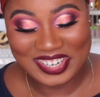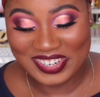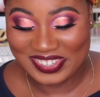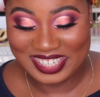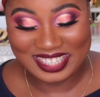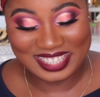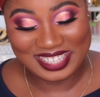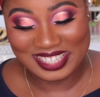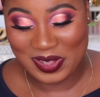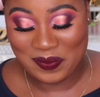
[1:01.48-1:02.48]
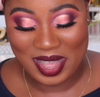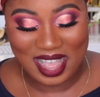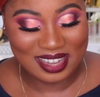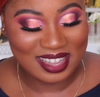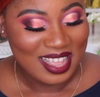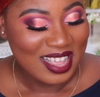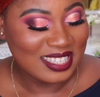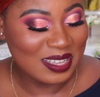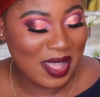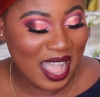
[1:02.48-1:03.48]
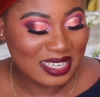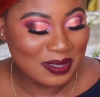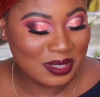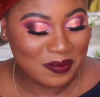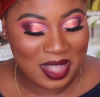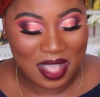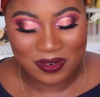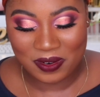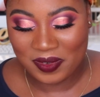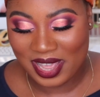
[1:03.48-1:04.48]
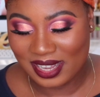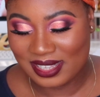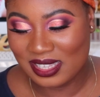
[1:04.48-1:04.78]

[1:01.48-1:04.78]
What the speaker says: girl needs to step back. Some items from Cover Effects,